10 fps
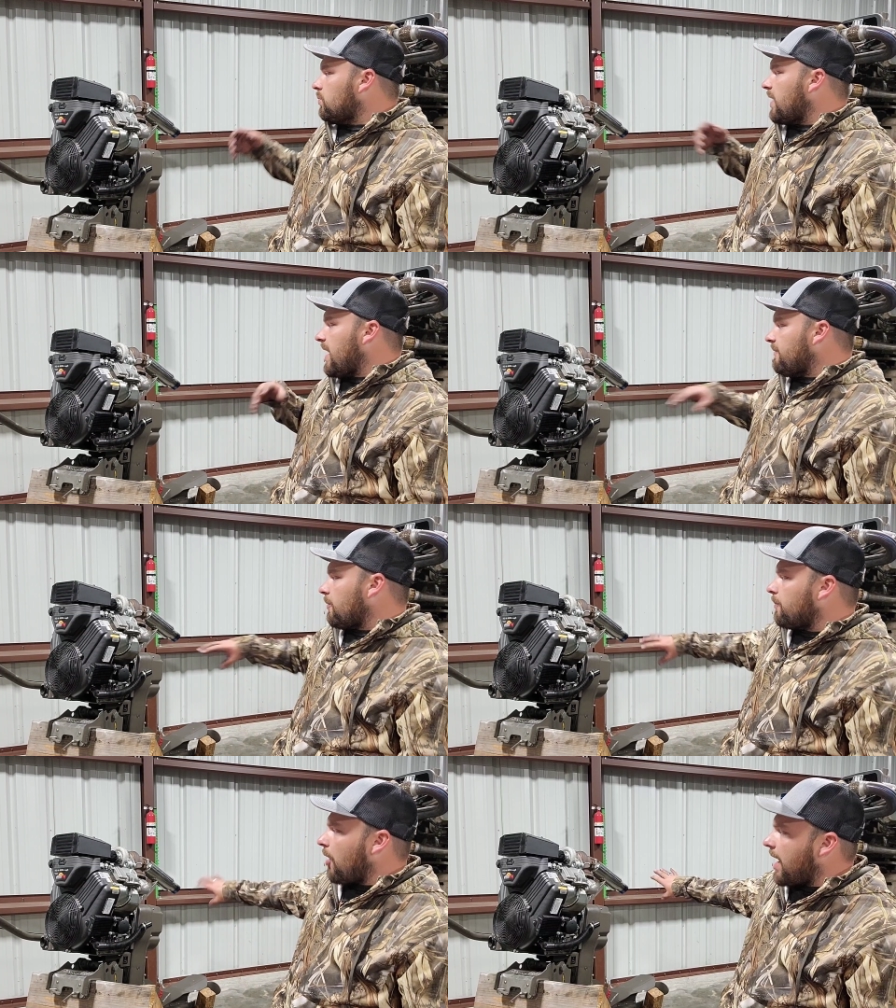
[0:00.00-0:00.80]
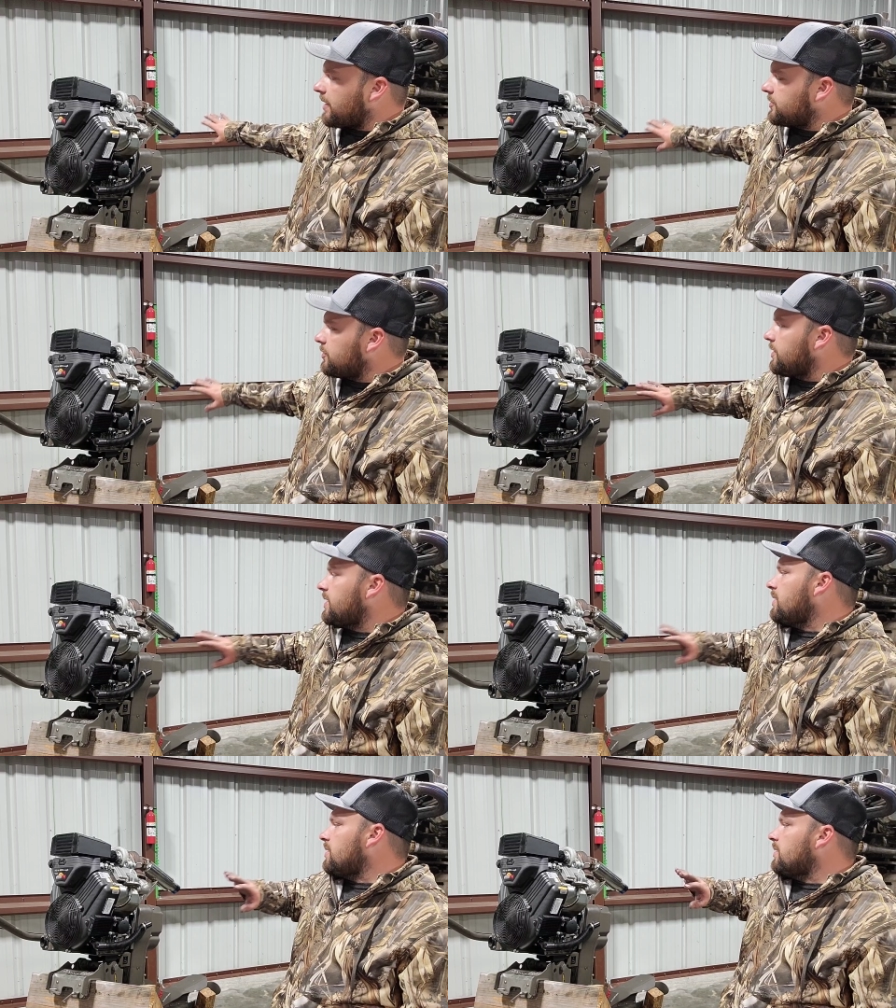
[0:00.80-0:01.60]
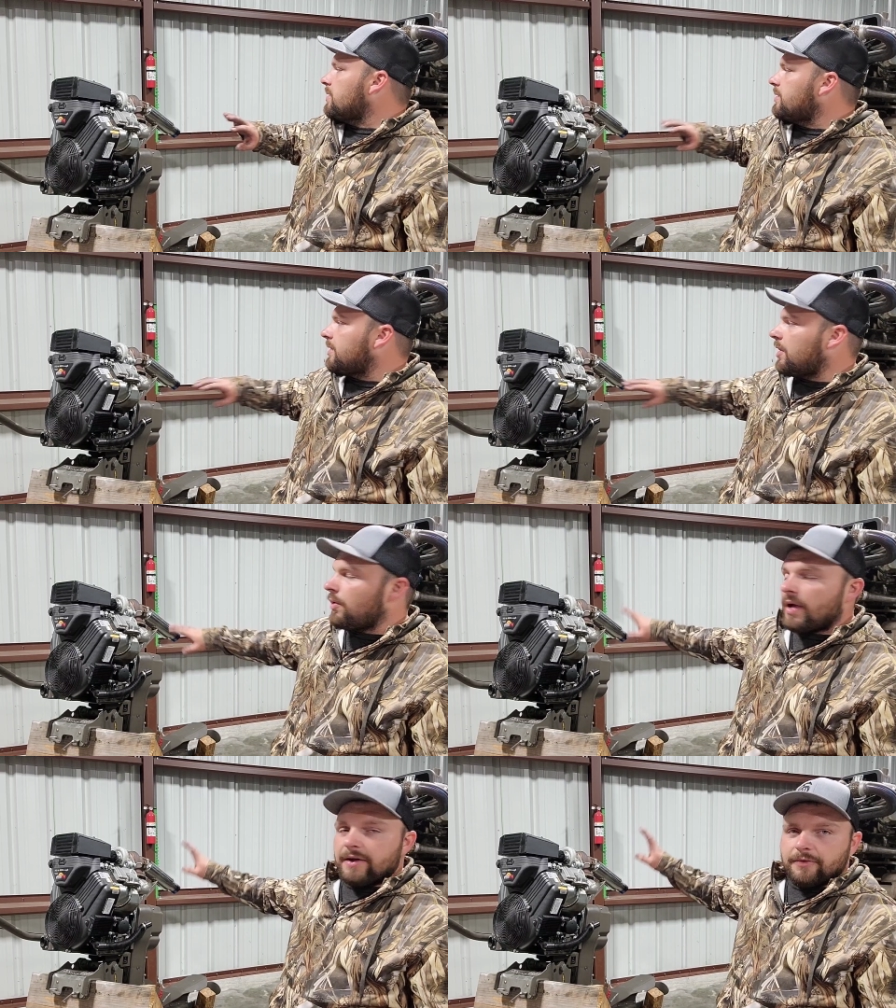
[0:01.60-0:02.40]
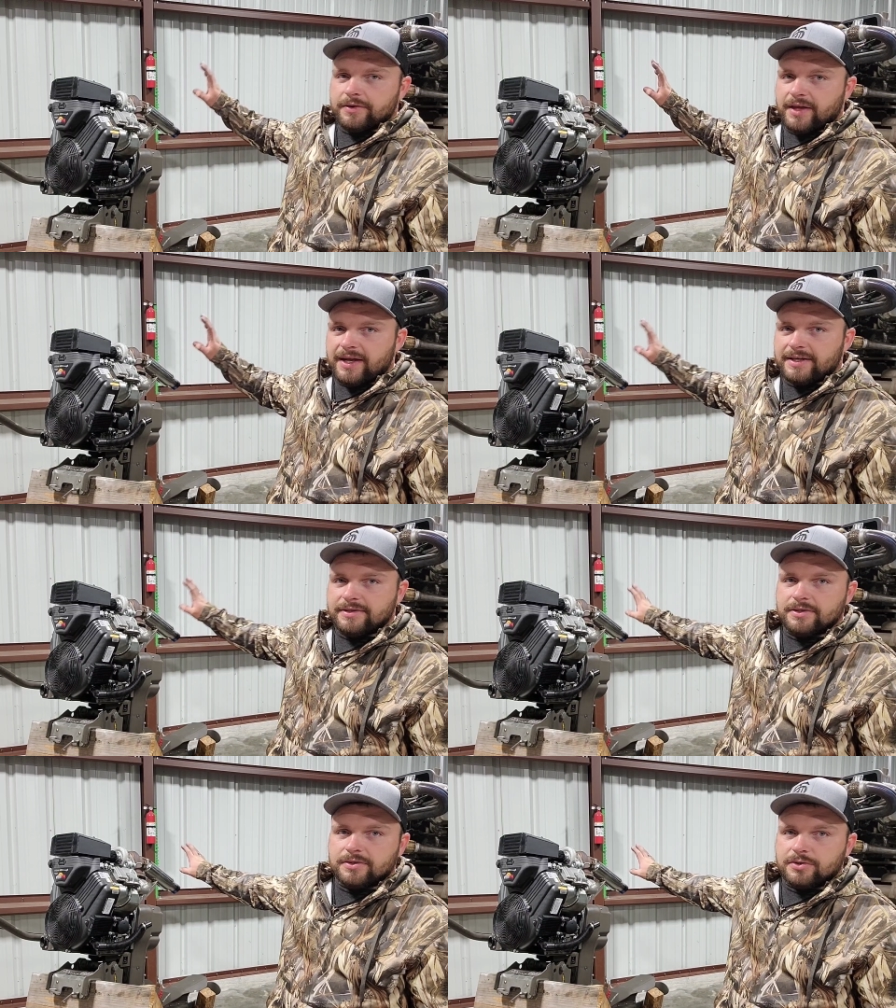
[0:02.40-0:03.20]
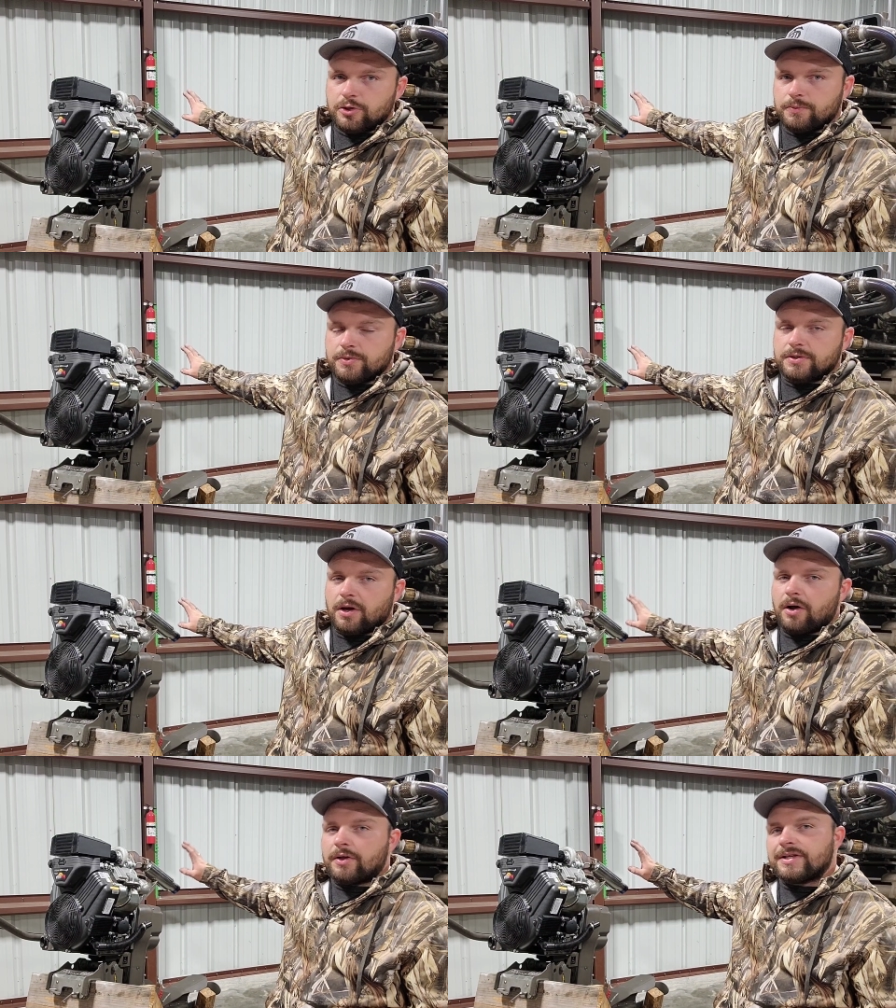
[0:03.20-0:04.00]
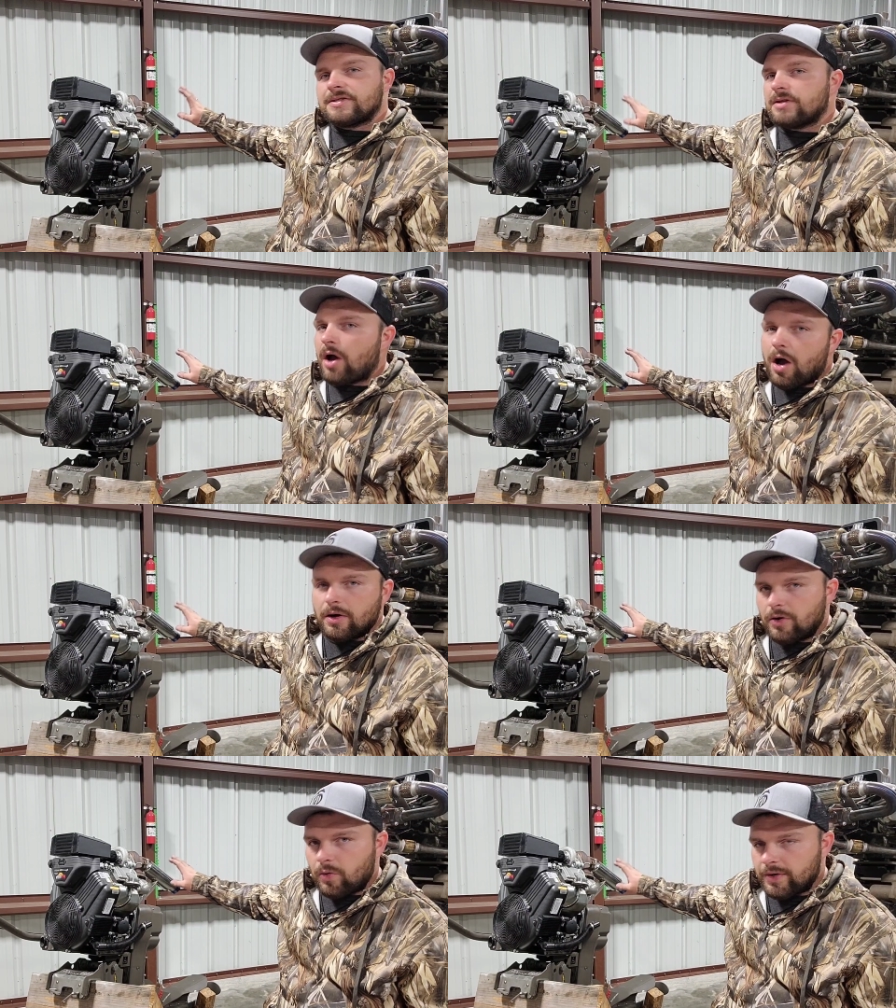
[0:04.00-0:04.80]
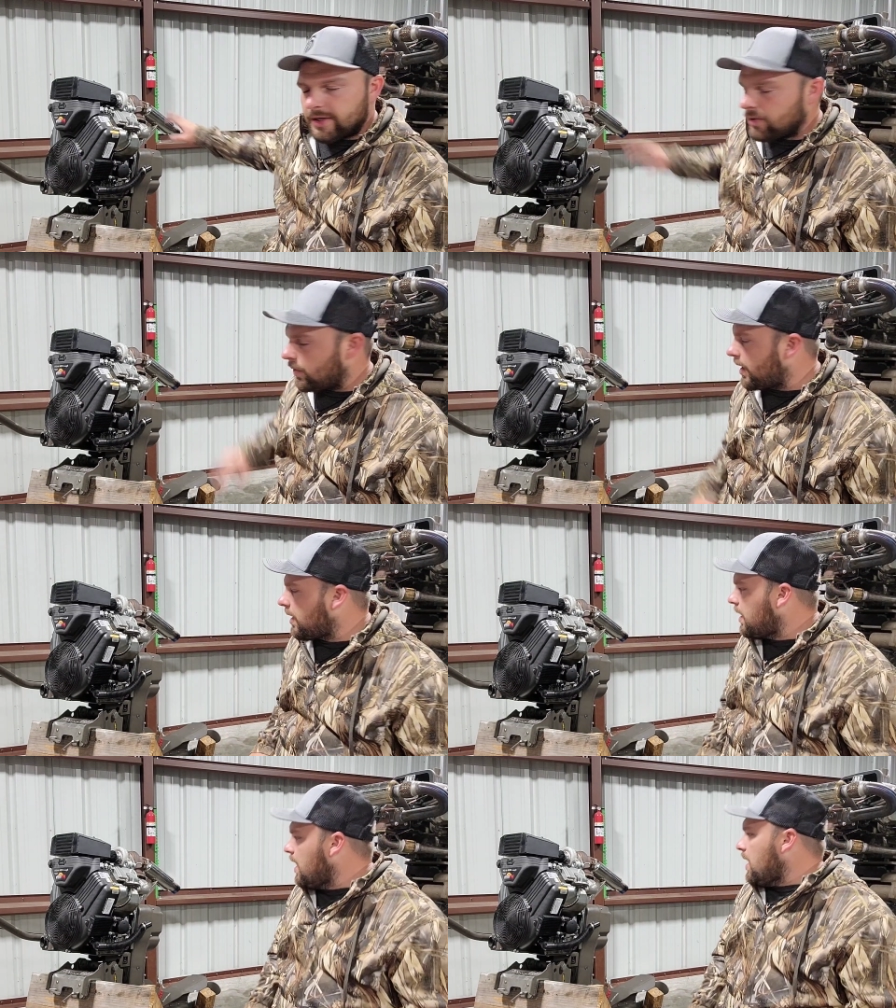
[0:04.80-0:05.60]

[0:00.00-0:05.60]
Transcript: we have our bracketry, you know, everything is super solid. It's not going anywhere.